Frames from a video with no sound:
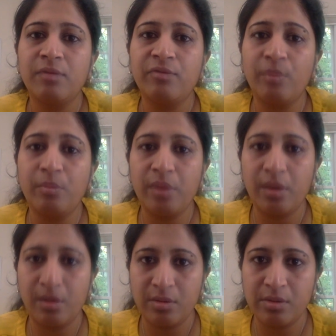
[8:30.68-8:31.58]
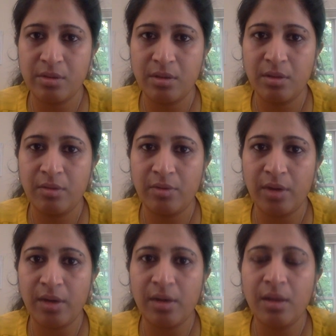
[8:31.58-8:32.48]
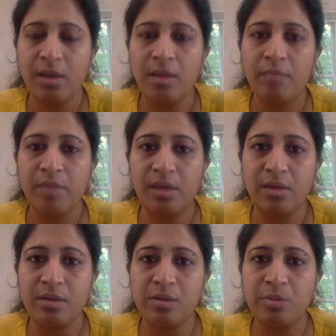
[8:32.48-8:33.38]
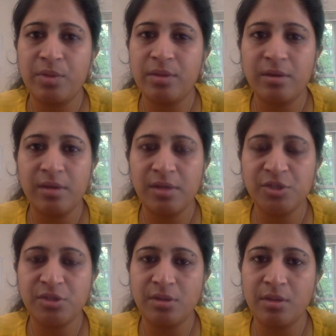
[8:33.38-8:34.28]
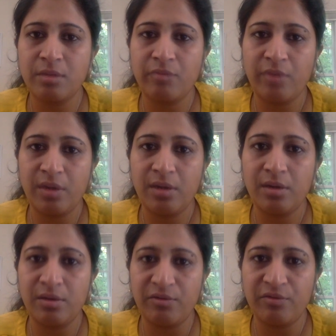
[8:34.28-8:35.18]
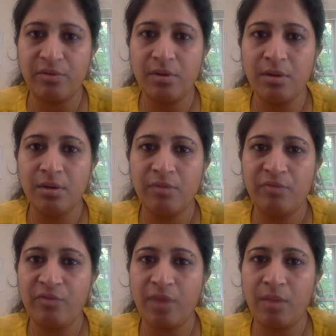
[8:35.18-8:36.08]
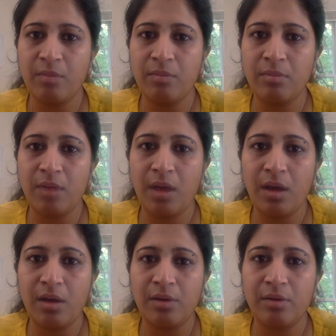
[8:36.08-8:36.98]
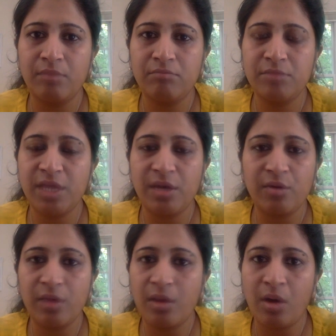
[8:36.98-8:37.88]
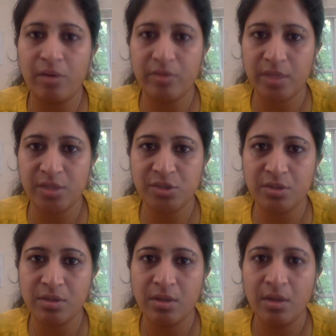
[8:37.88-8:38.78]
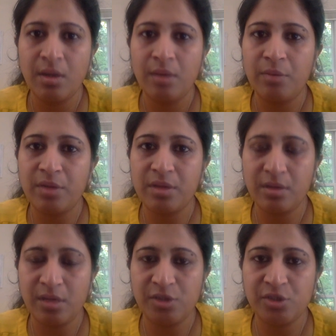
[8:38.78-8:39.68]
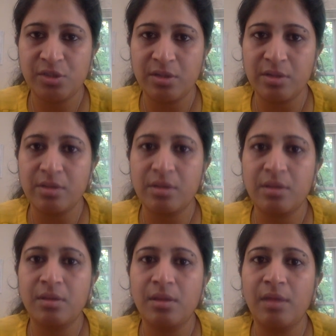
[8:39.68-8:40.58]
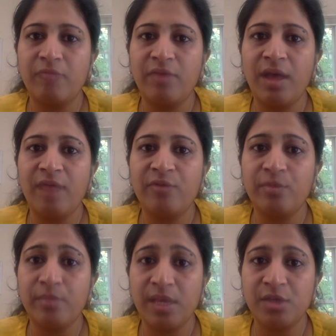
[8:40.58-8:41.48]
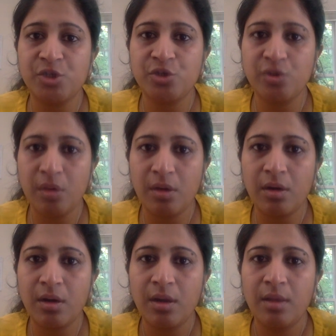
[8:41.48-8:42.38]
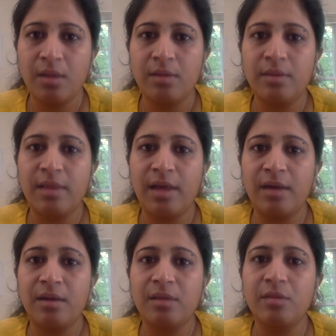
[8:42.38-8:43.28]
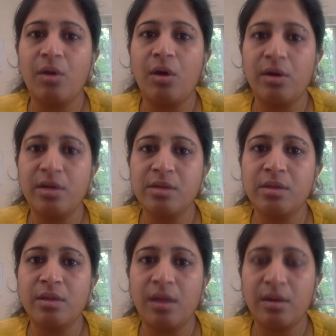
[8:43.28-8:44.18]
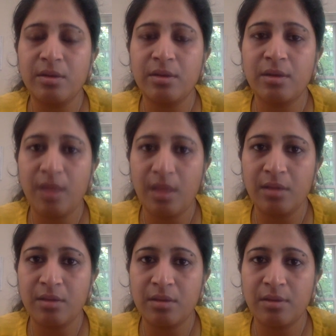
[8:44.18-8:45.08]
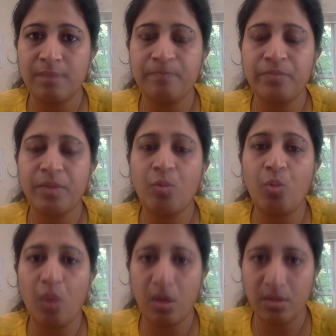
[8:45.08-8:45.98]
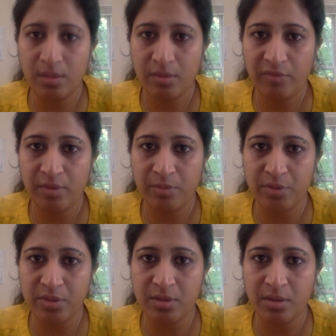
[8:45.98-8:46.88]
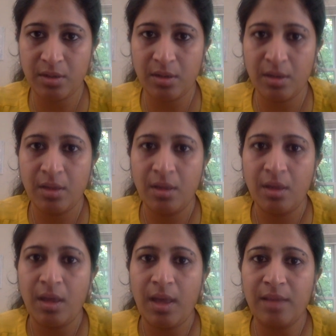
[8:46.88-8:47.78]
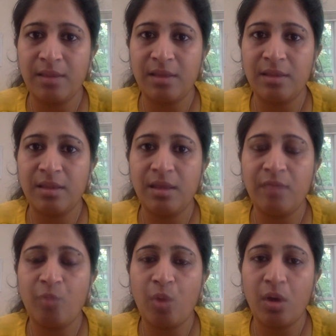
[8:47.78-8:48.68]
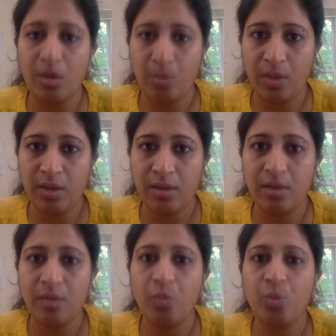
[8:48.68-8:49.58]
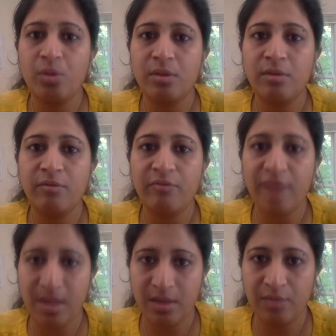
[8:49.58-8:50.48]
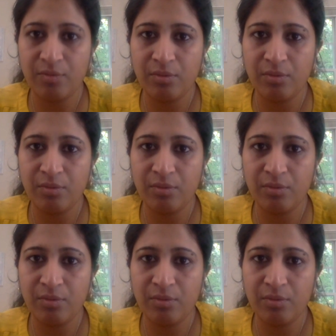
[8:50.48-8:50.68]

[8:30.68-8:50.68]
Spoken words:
for beginners, right? Because presentation is very different from our day-to-day conversations. Presentation is that we have to make sure that the audience understands what we are presenting and that they walk away with value.